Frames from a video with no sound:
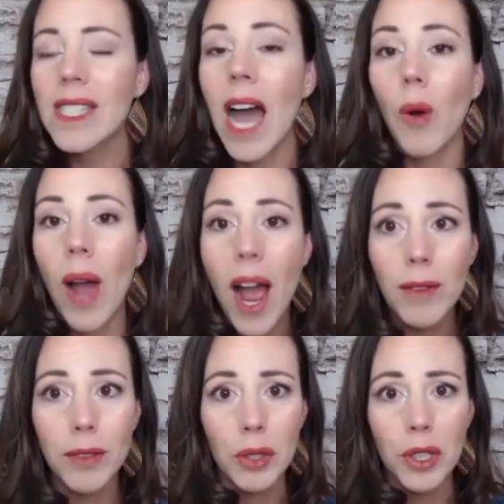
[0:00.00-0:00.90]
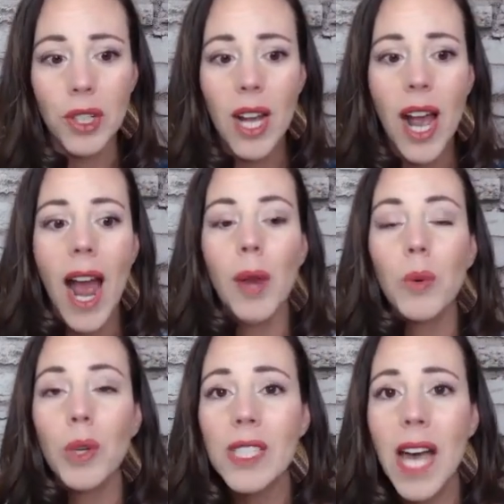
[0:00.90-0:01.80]
However, I
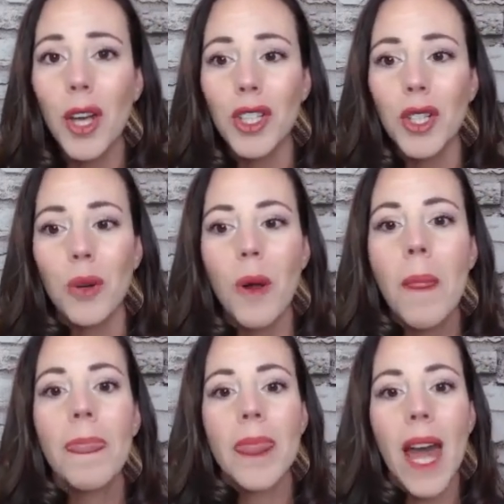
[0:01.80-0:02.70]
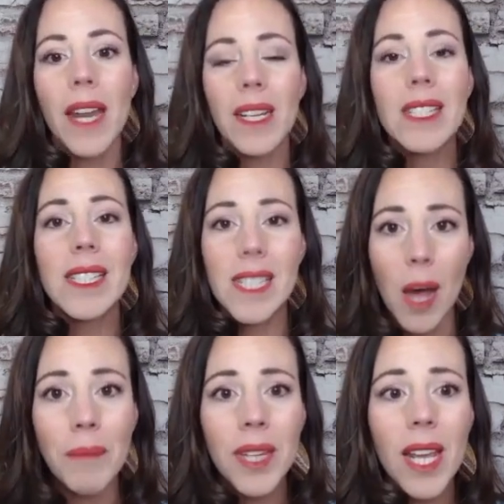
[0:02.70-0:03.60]
will tell you that it is
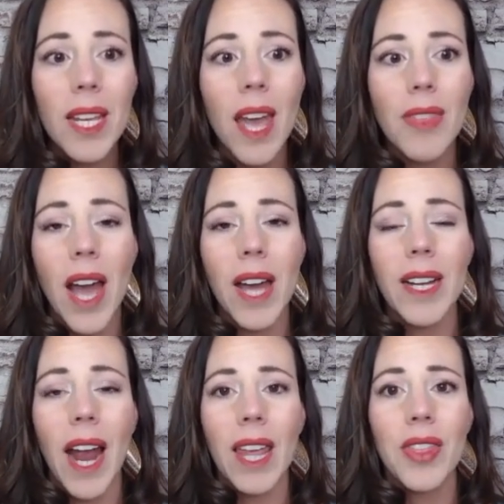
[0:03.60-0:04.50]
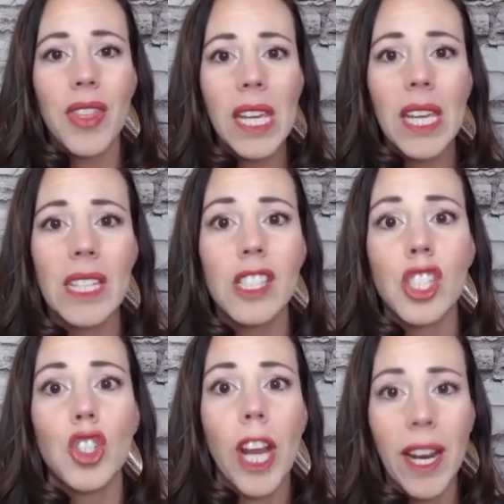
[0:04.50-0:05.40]
something that I think is
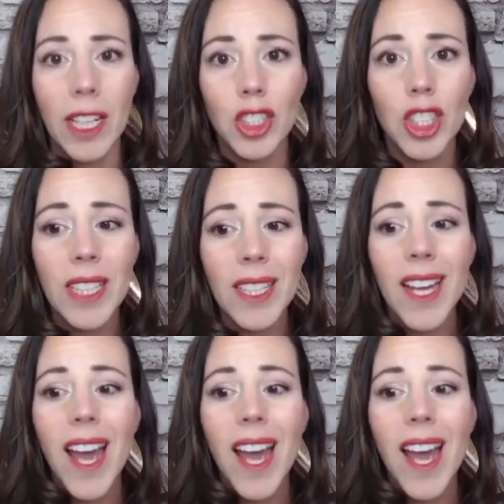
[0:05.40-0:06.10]
changing.